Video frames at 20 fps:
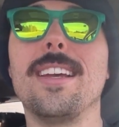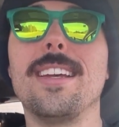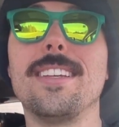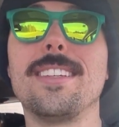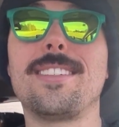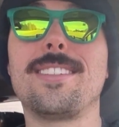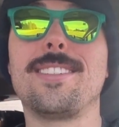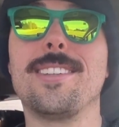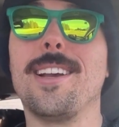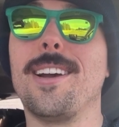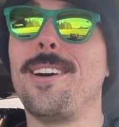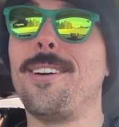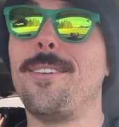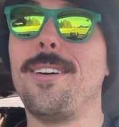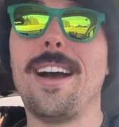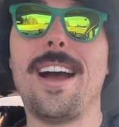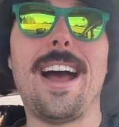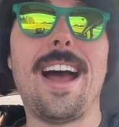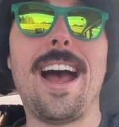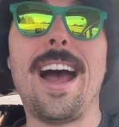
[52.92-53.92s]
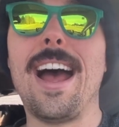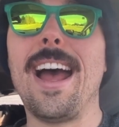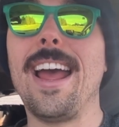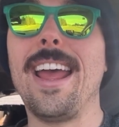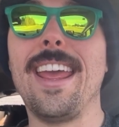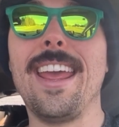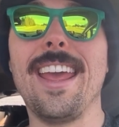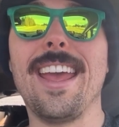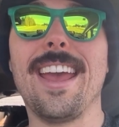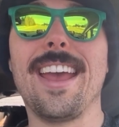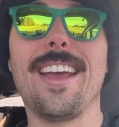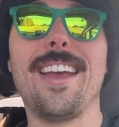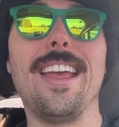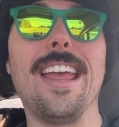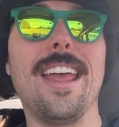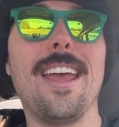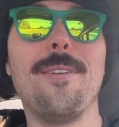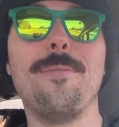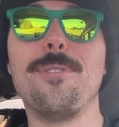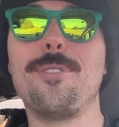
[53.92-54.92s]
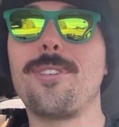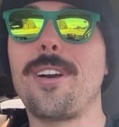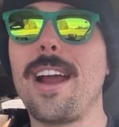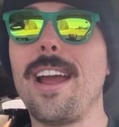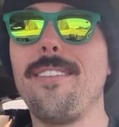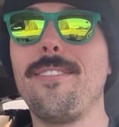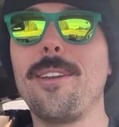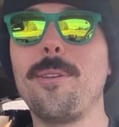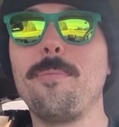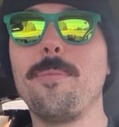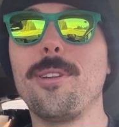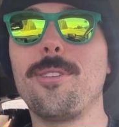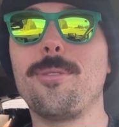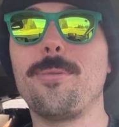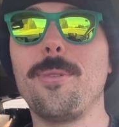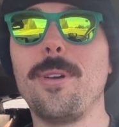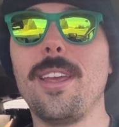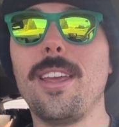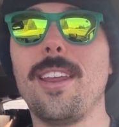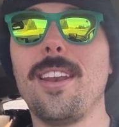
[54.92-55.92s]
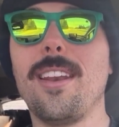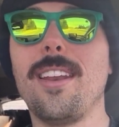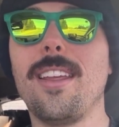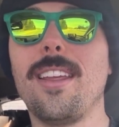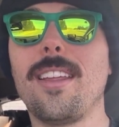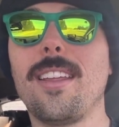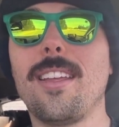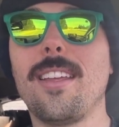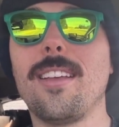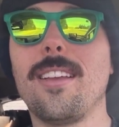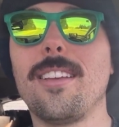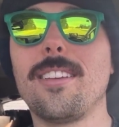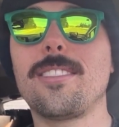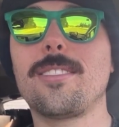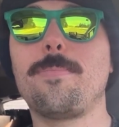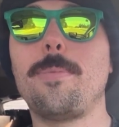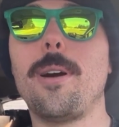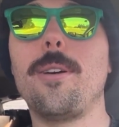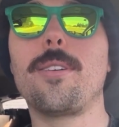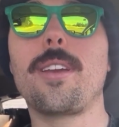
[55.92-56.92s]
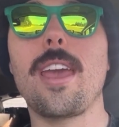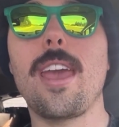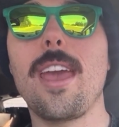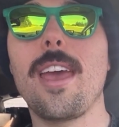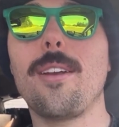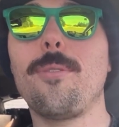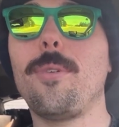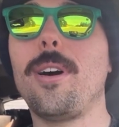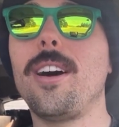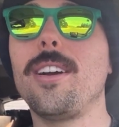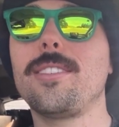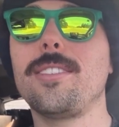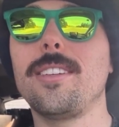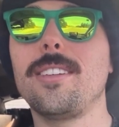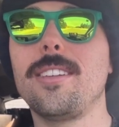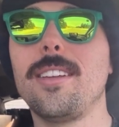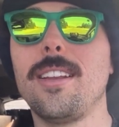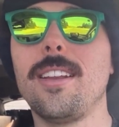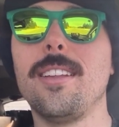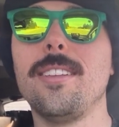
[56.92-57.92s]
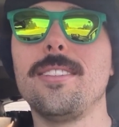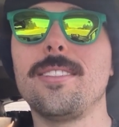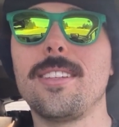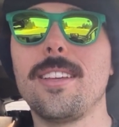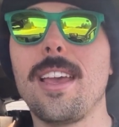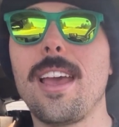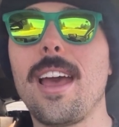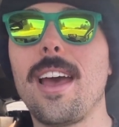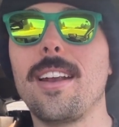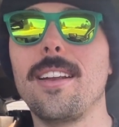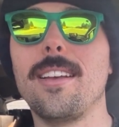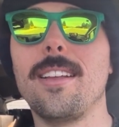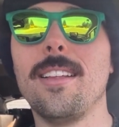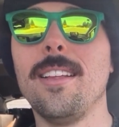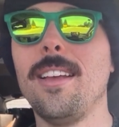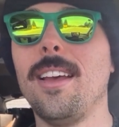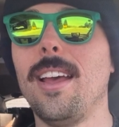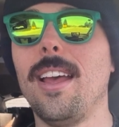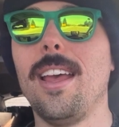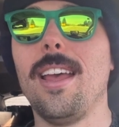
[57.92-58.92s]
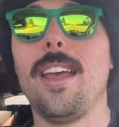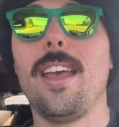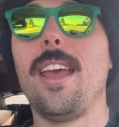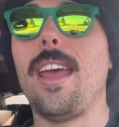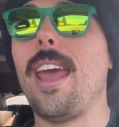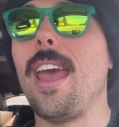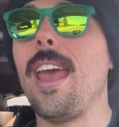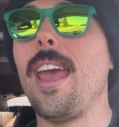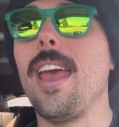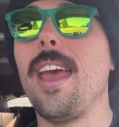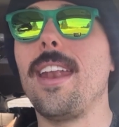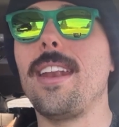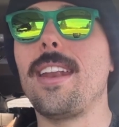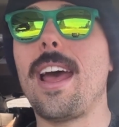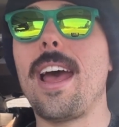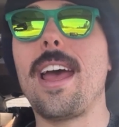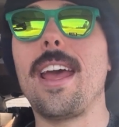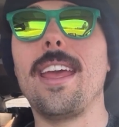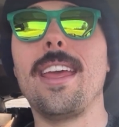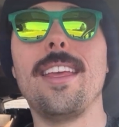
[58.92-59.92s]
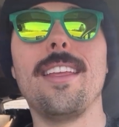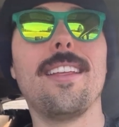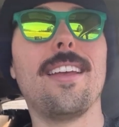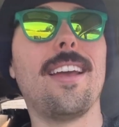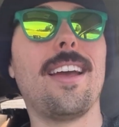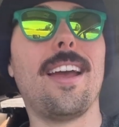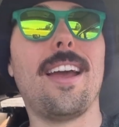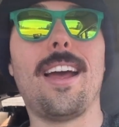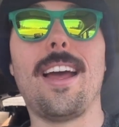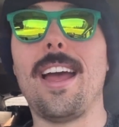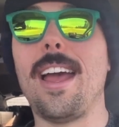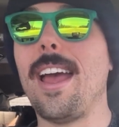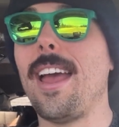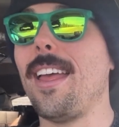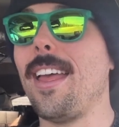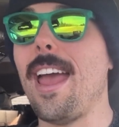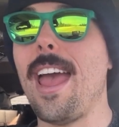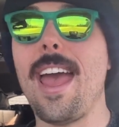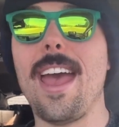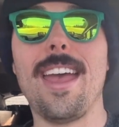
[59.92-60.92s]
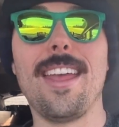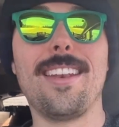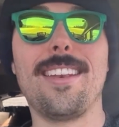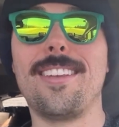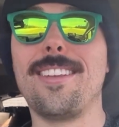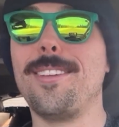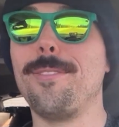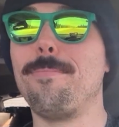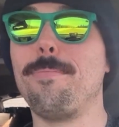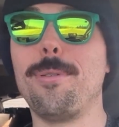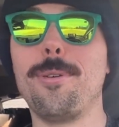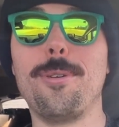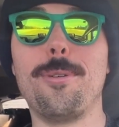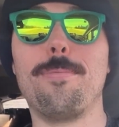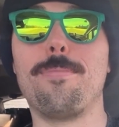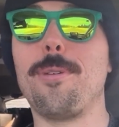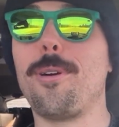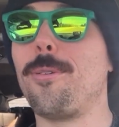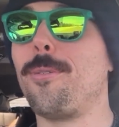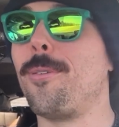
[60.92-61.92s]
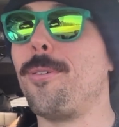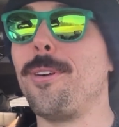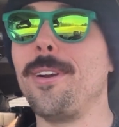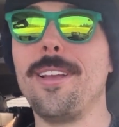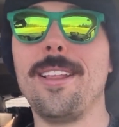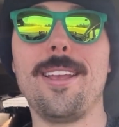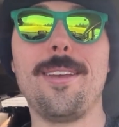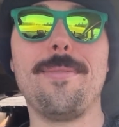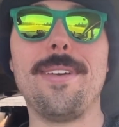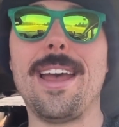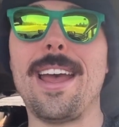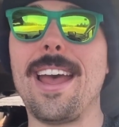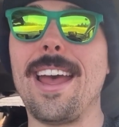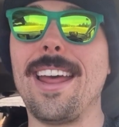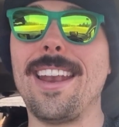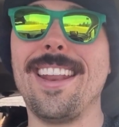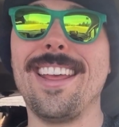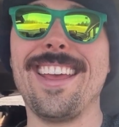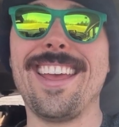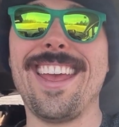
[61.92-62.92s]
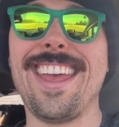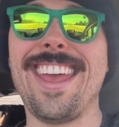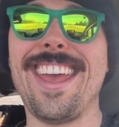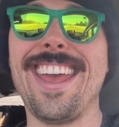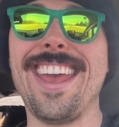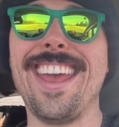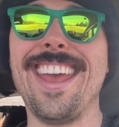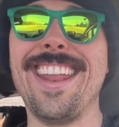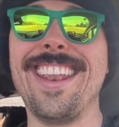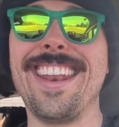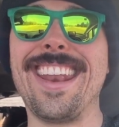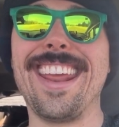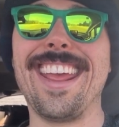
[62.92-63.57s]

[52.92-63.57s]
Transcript: so I am driving between Spokane, Washington, and Seattle, and I had to poop really bad and